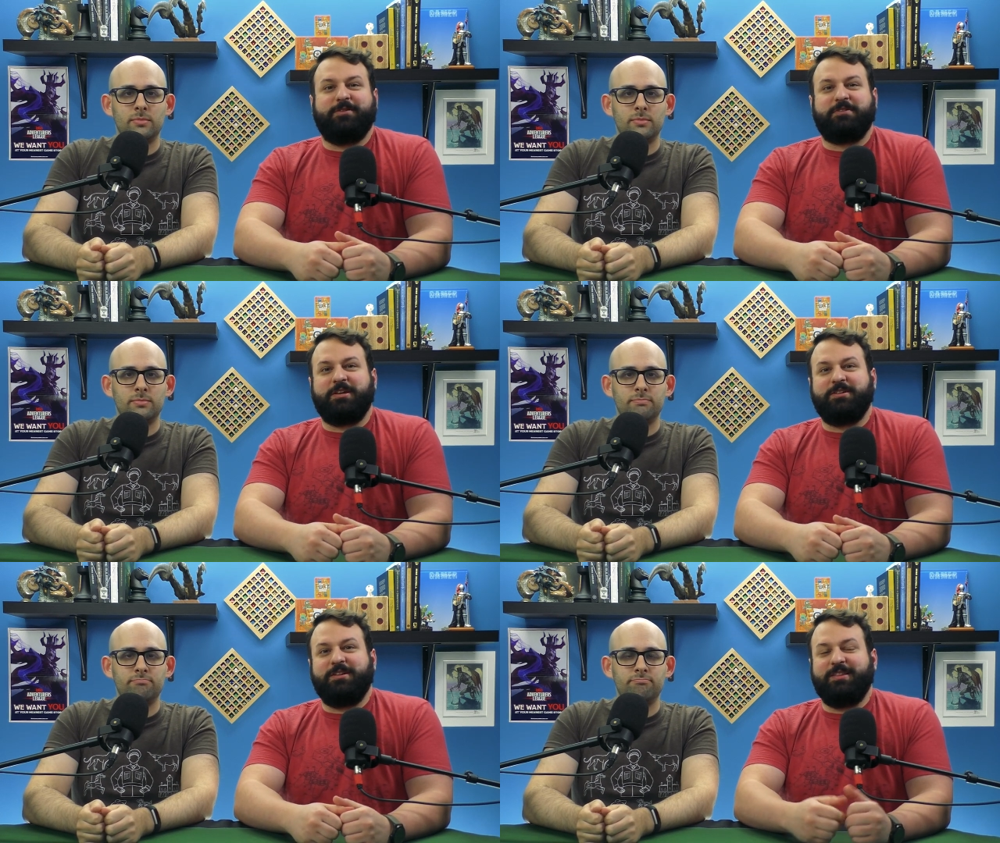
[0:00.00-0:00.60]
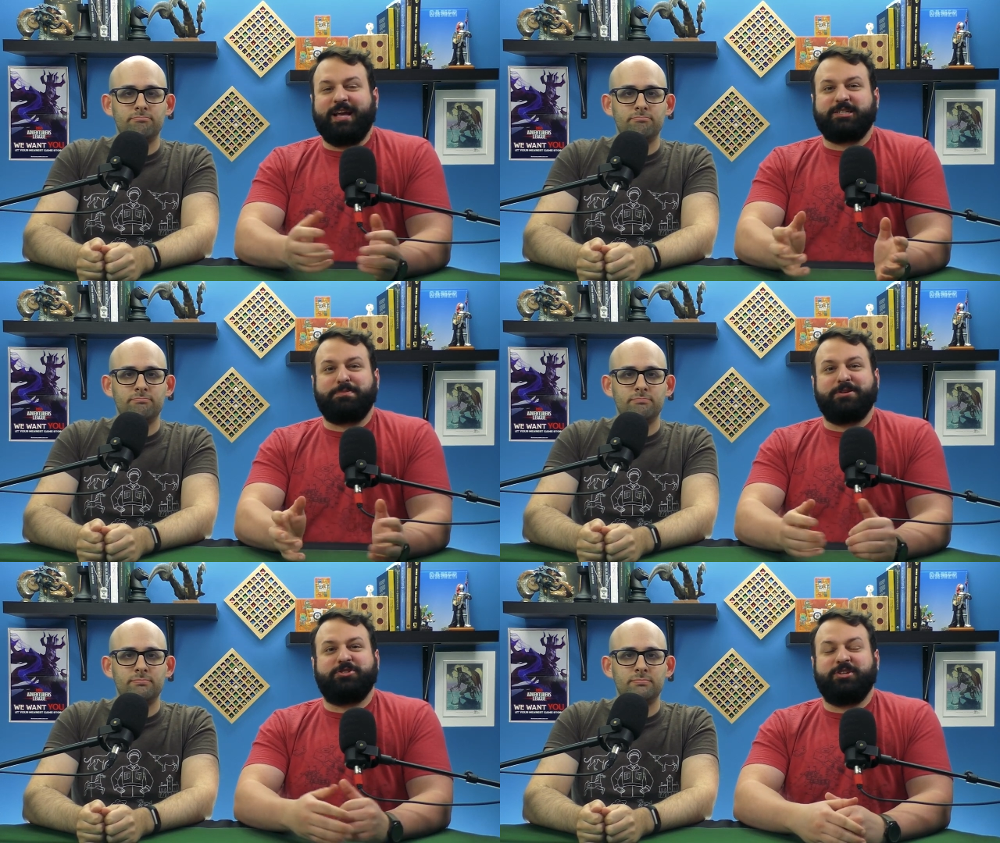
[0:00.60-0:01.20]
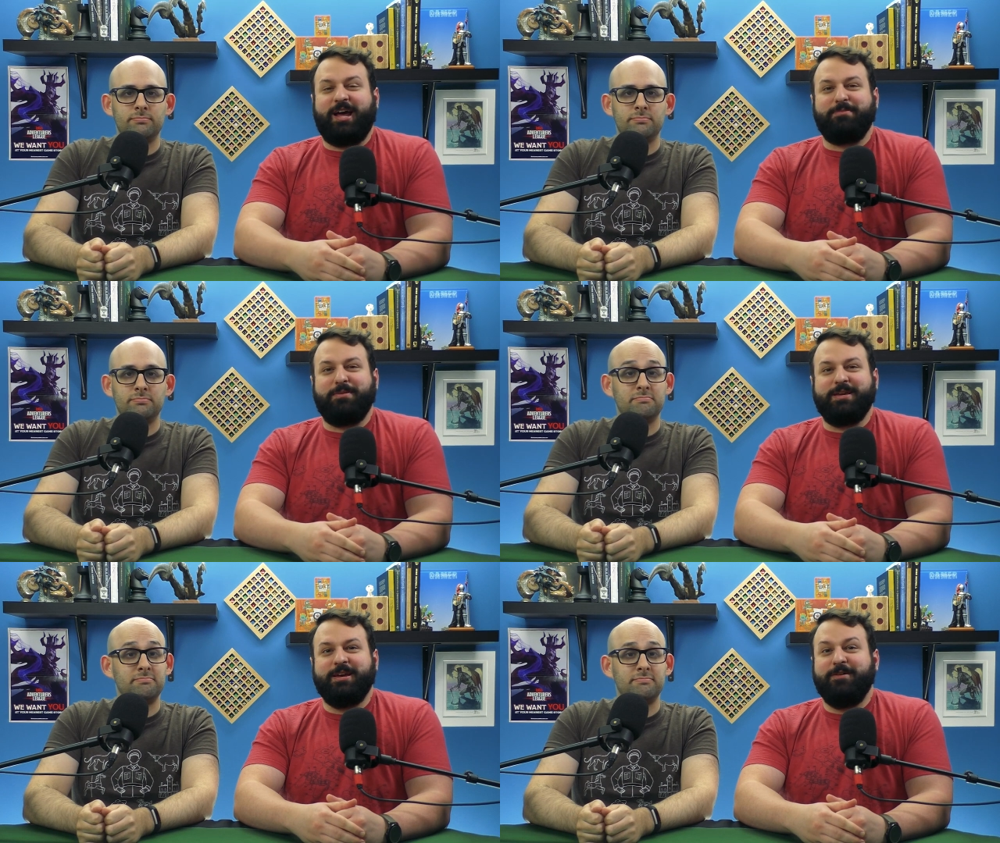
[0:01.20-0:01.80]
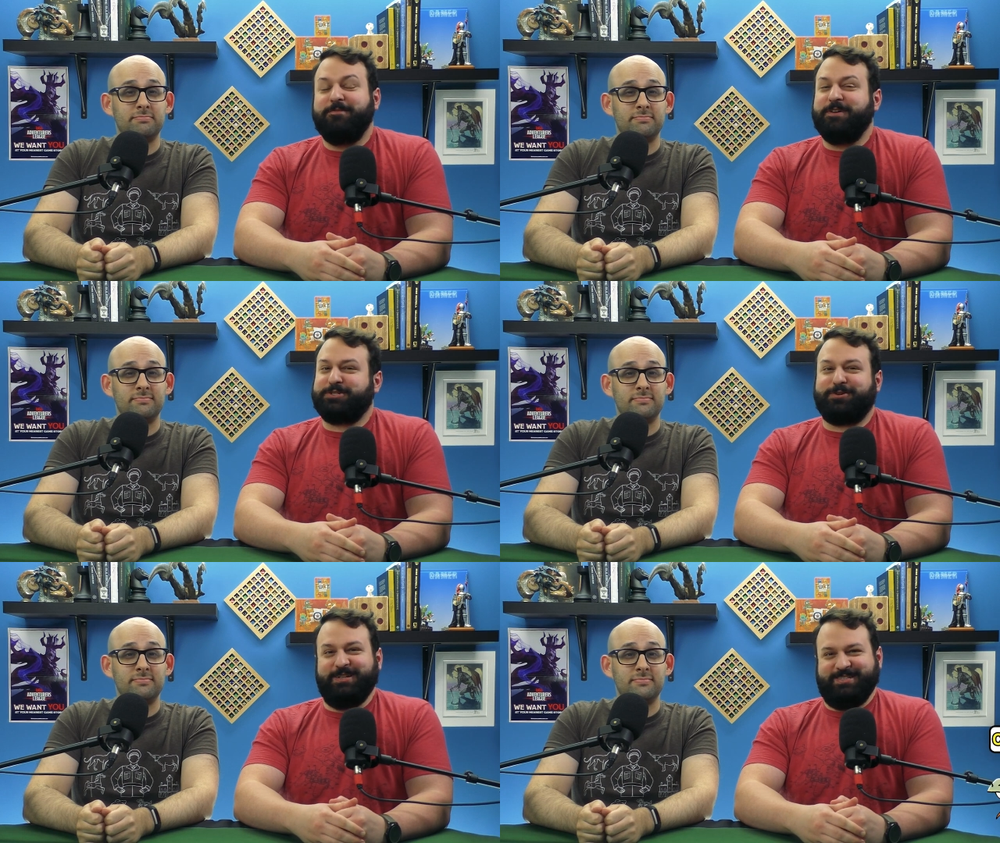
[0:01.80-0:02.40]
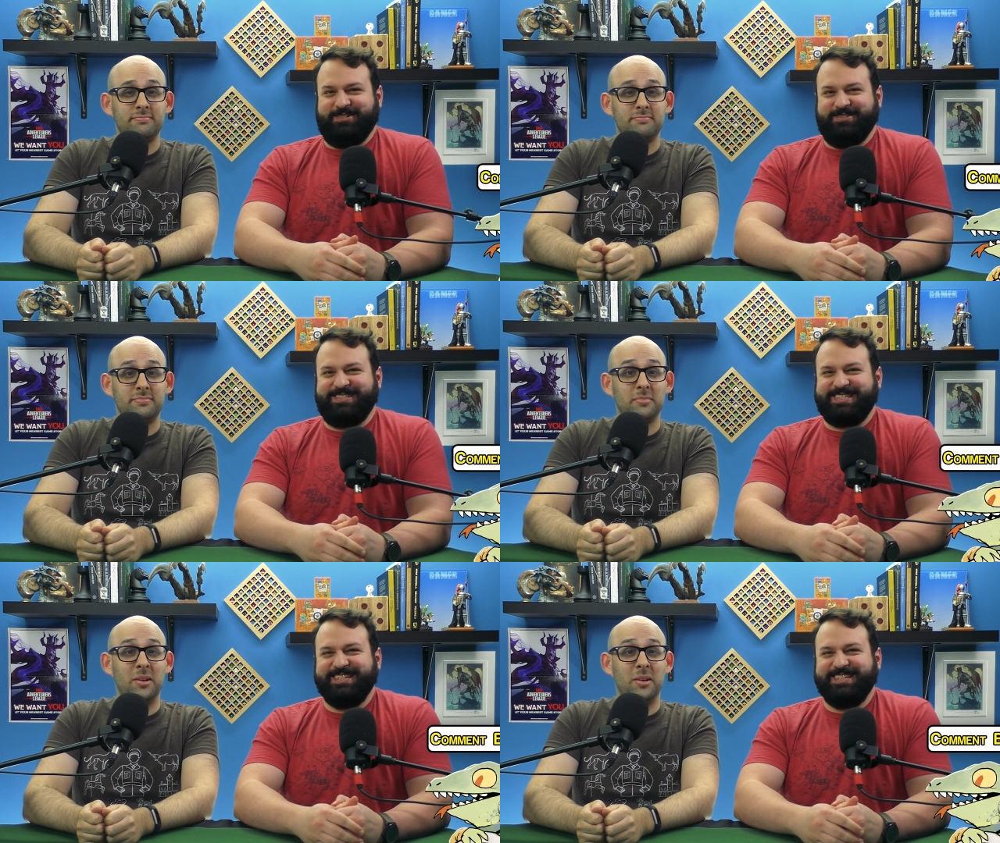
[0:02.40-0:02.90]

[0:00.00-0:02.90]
Speaker 1: know if the next expansion should add maybe fish or lizards.